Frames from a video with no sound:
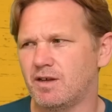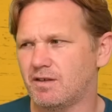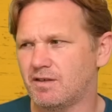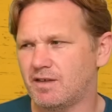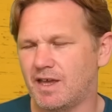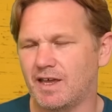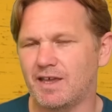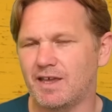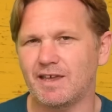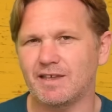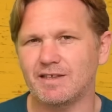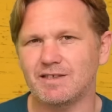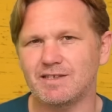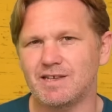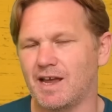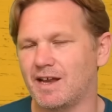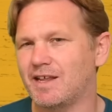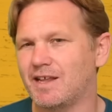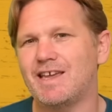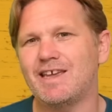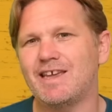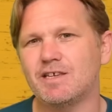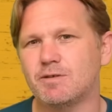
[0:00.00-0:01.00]
kicking 10.
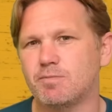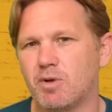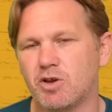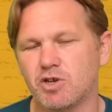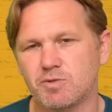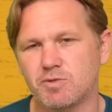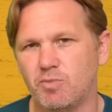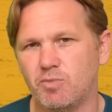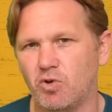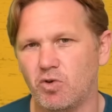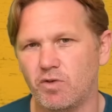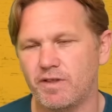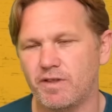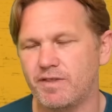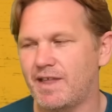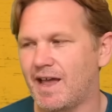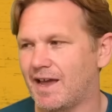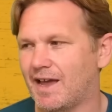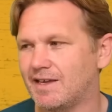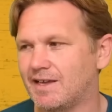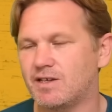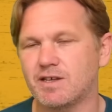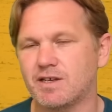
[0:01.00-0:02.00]
He is much more than
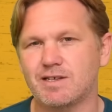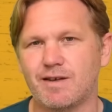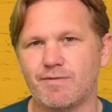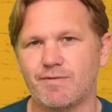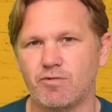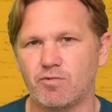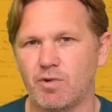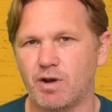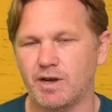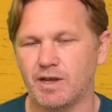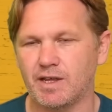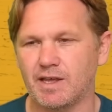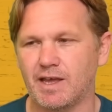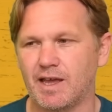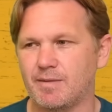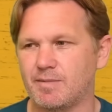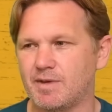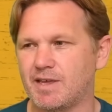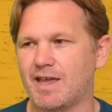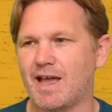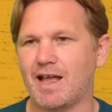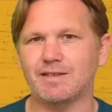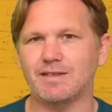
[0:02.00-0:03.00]
that. He does have a running game. He
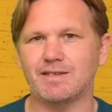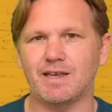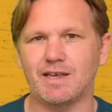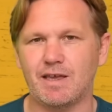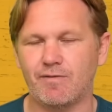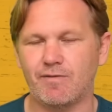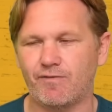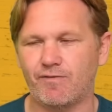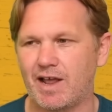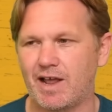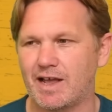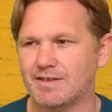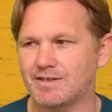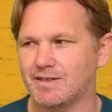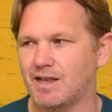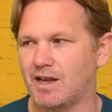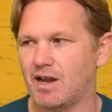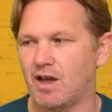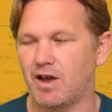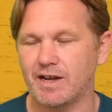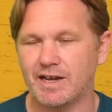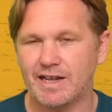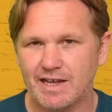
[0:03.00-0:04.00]
can take it flat to the
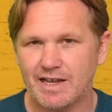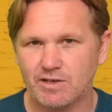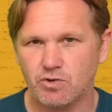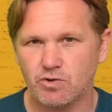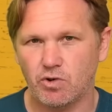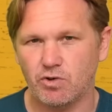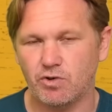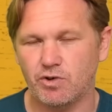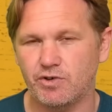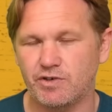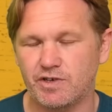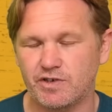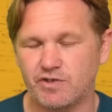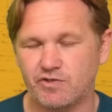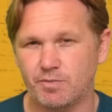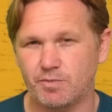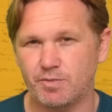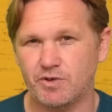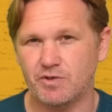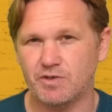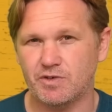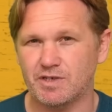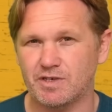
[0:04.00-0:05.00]
line. He has got good
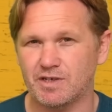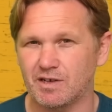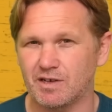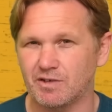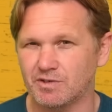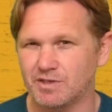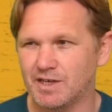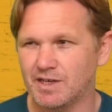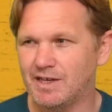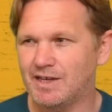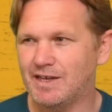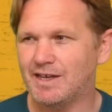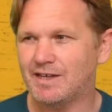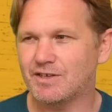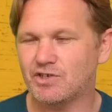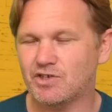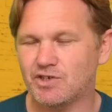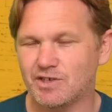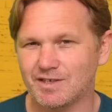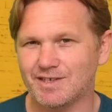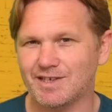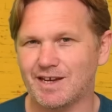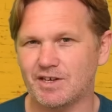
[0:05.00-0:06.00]
distribution skills. It's
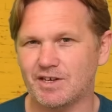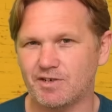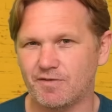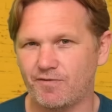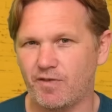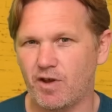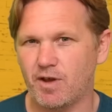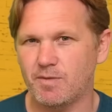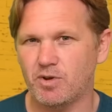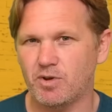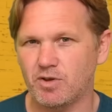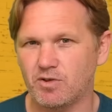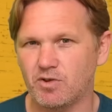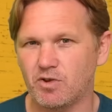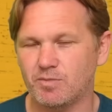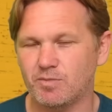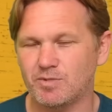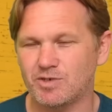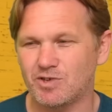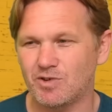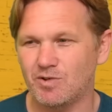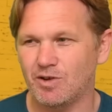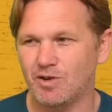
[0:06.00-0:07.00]
just Sacha Feinberg and
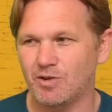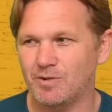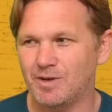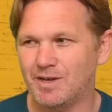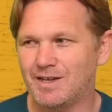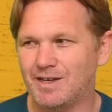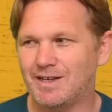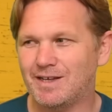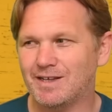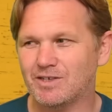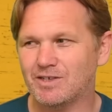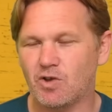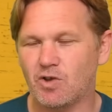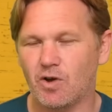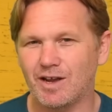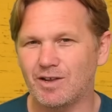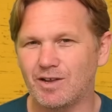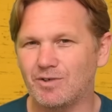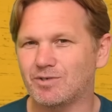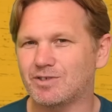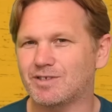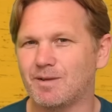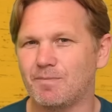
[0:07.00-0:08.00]
Gomazulu has got a
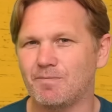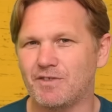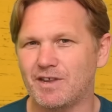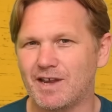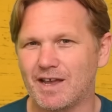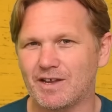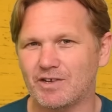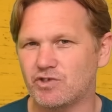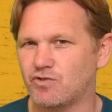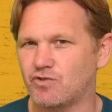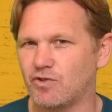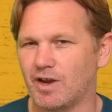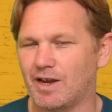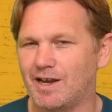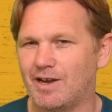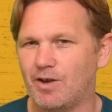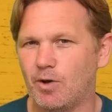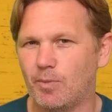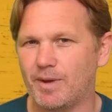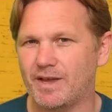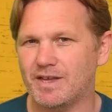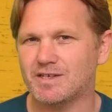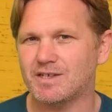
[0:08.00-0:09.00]
little something extra, a little
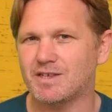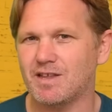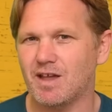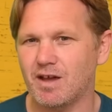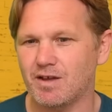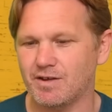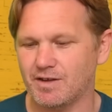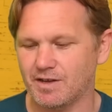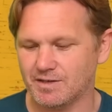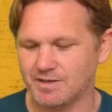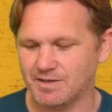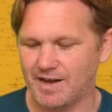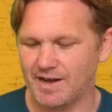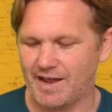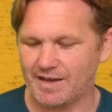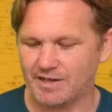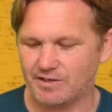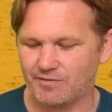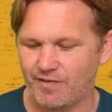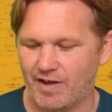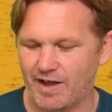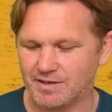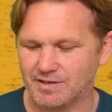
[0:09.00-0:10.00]
bit of stardust and X
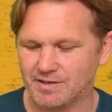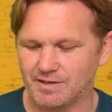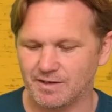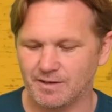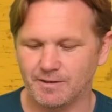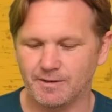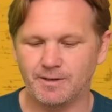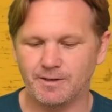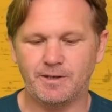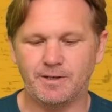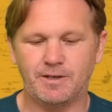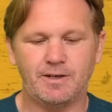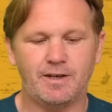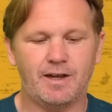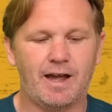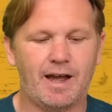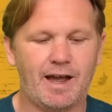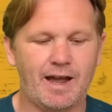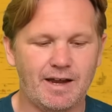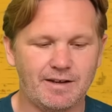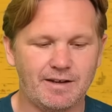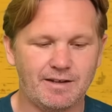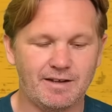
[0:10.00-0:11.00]
factor.
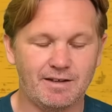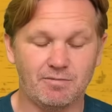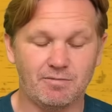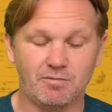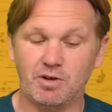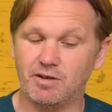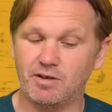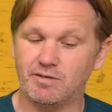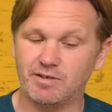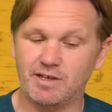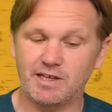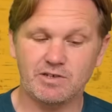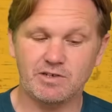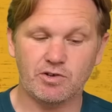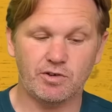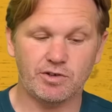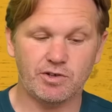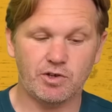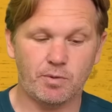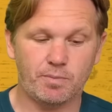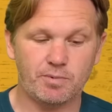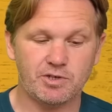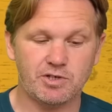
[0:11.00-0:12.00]
And, well, he's got the
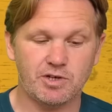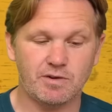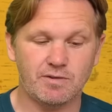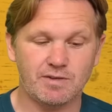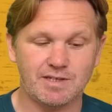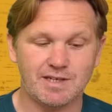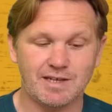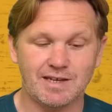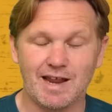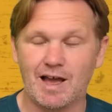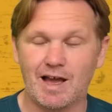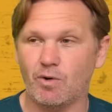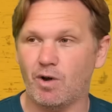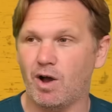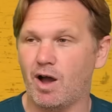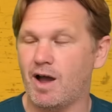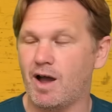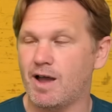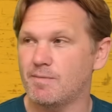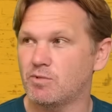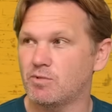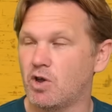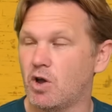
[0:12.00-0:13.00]
opportunity now.
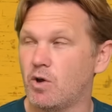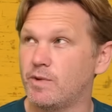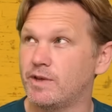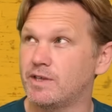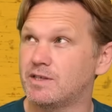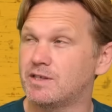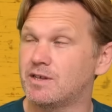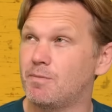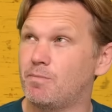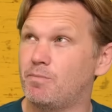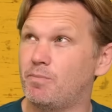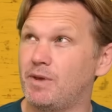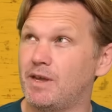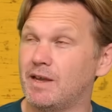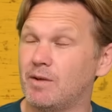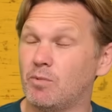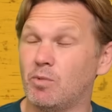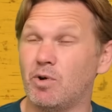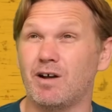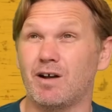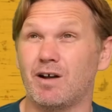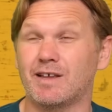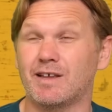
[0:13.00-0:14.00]
I'm going to be...
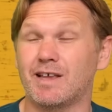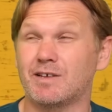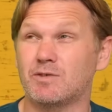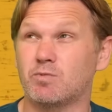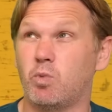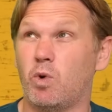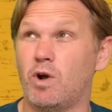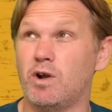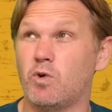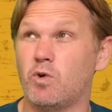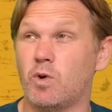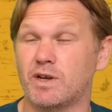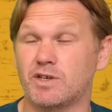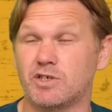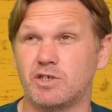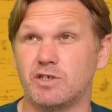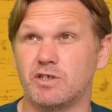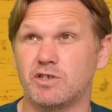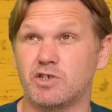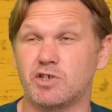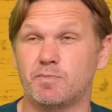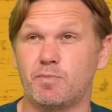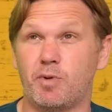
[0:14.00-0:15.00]
Well, I guess one question
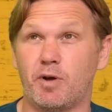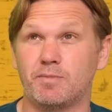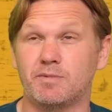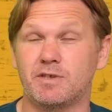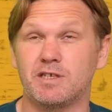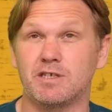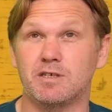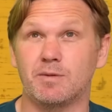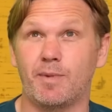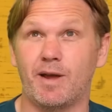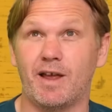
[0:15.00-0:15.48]
that just popped into my